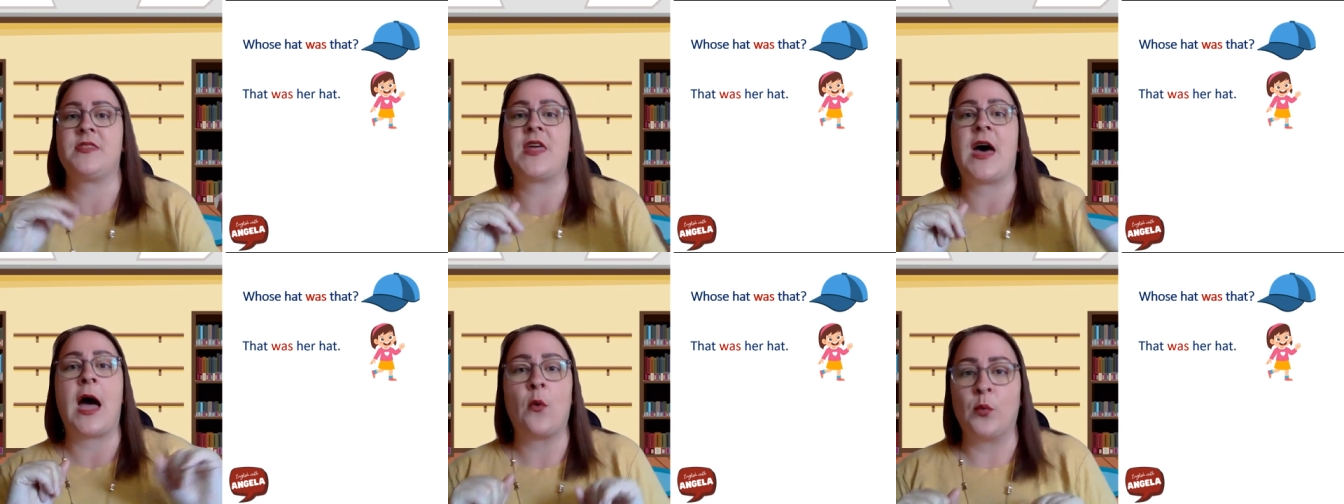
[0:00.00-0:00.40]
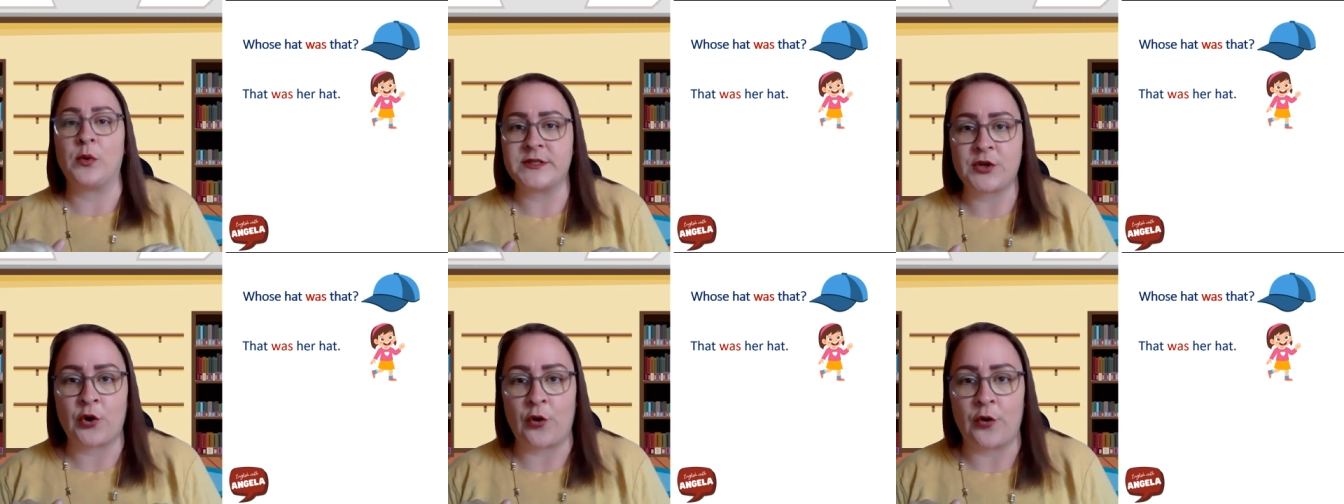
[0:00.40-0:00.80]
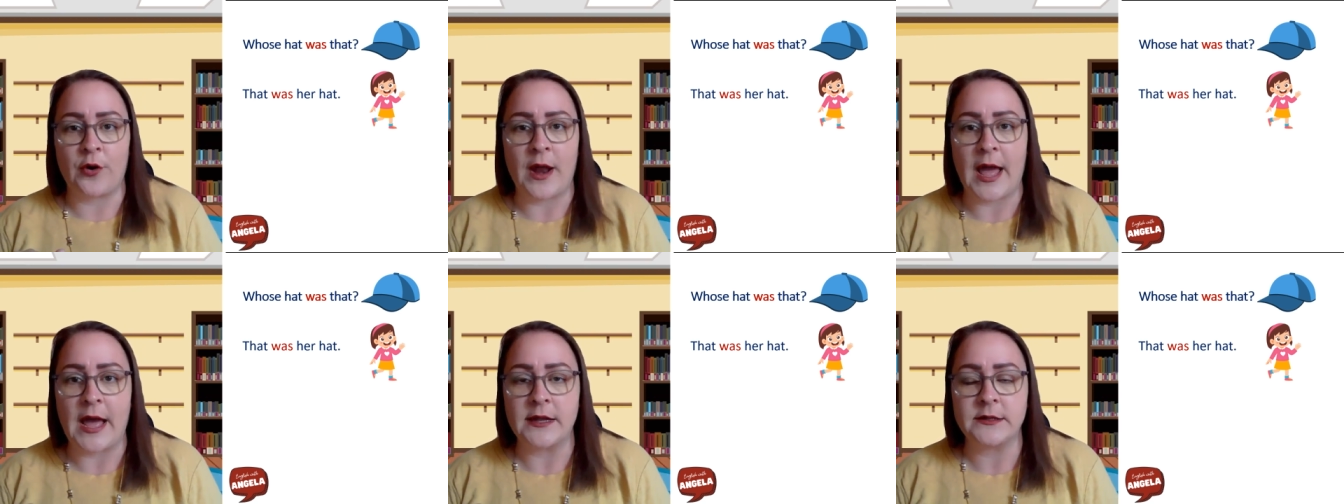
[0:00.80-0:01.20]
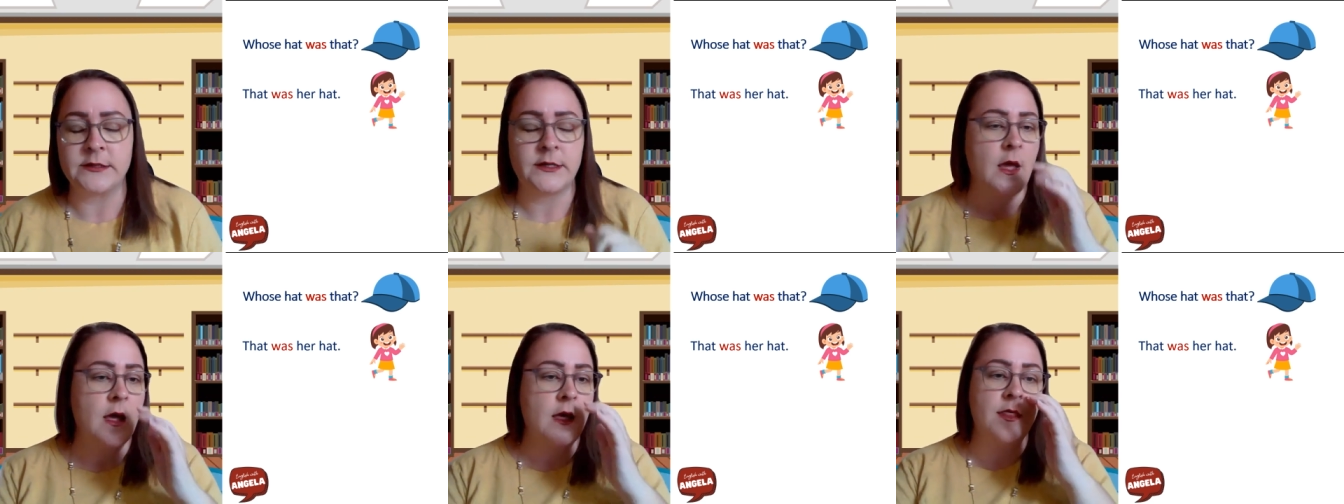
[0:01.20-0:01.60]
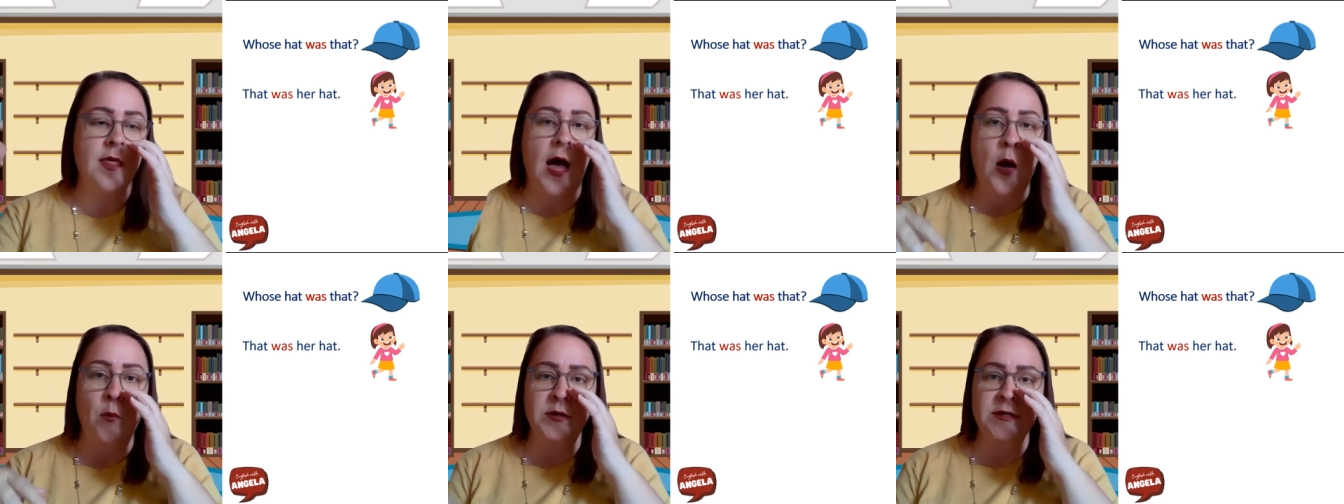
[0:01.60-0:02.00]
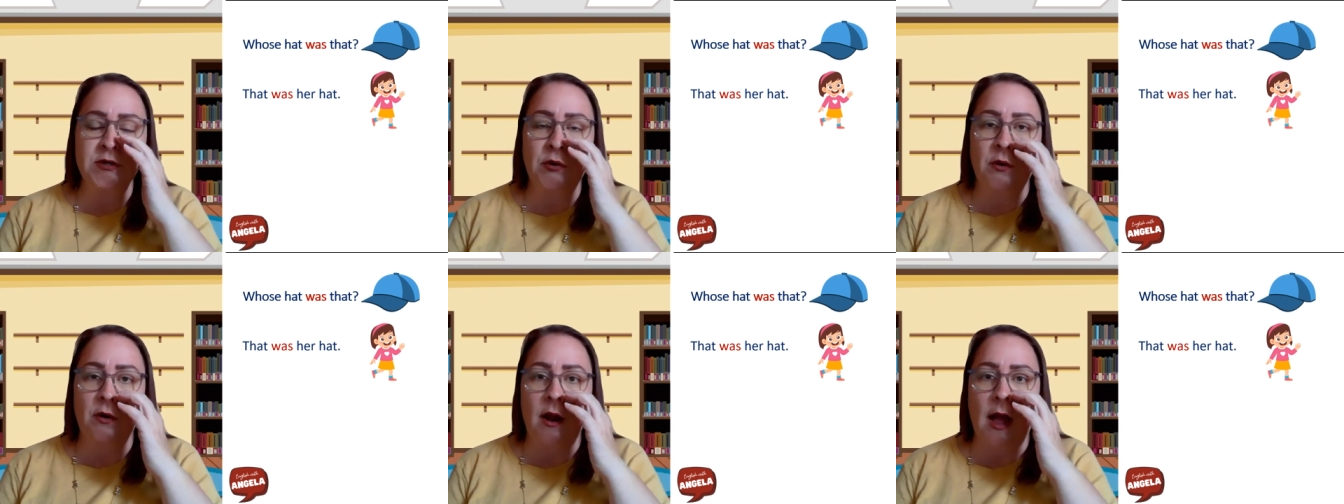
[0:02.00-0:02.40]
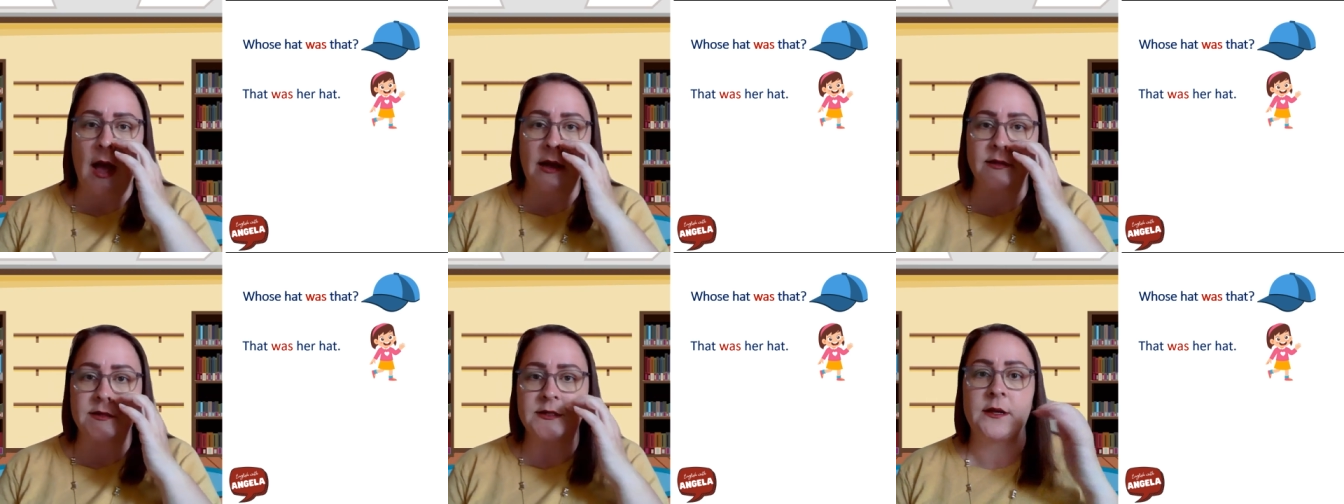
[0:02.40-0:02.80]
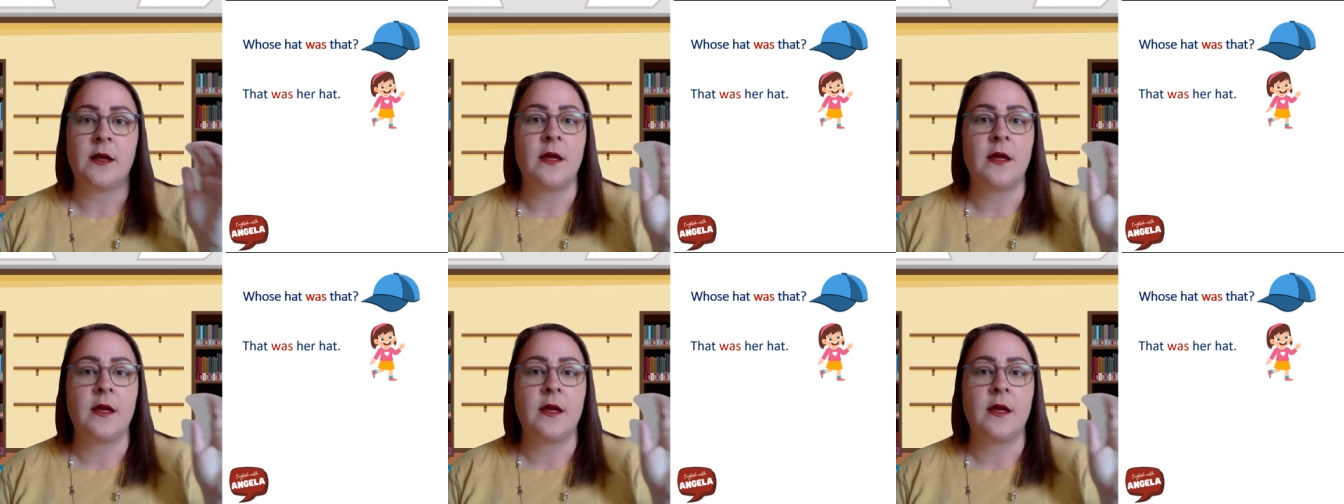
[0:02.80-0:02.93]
That was her hat. That was her hat.